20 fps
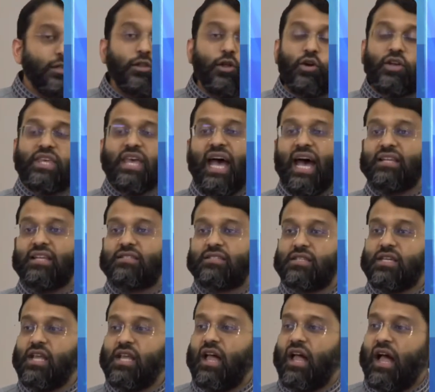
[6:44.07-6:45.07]
Look
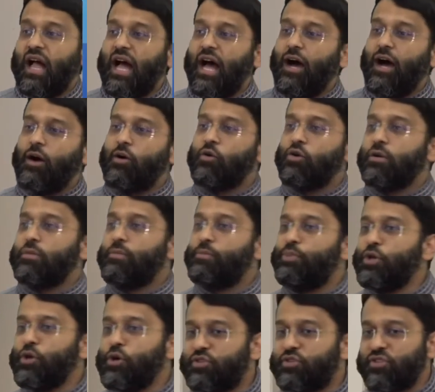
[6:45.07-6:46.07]
at
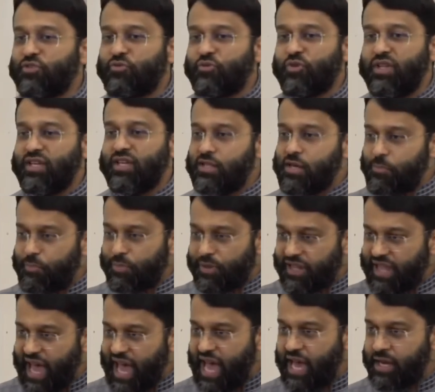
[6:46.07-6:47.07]
how beautifully the
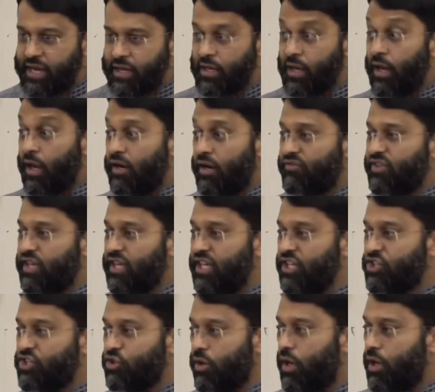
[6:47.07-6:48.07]
plan of the
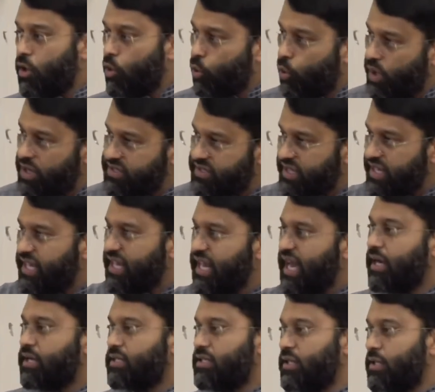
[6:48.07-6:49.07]
Hijrah was
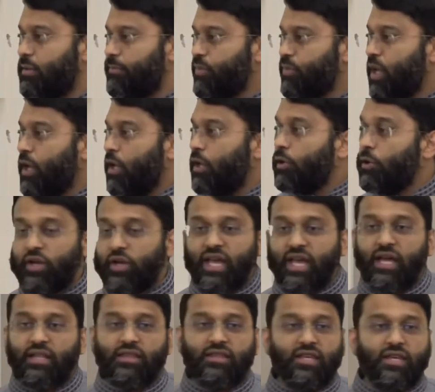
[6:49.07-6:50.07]
enacted.
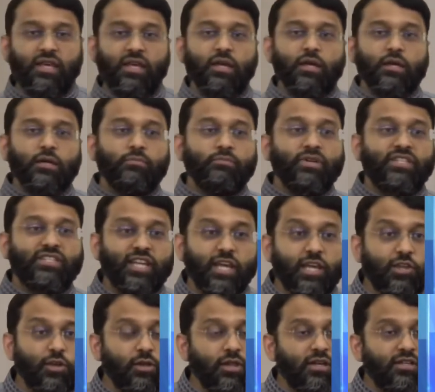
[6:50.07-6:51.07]
Look at the
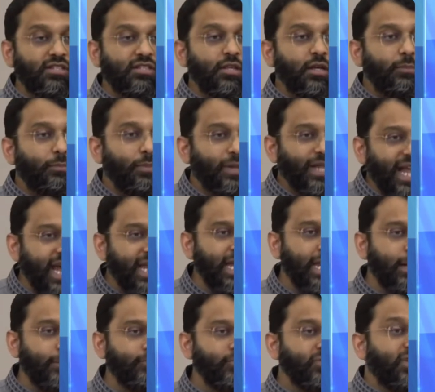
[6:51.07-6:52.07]
meticulous
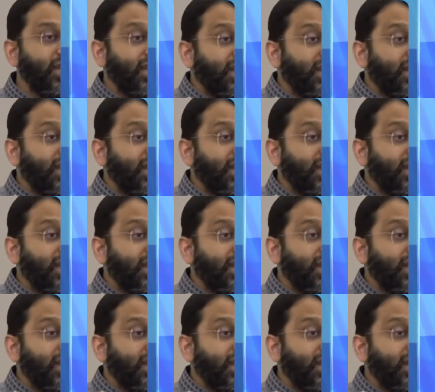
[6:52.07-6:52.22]
planning,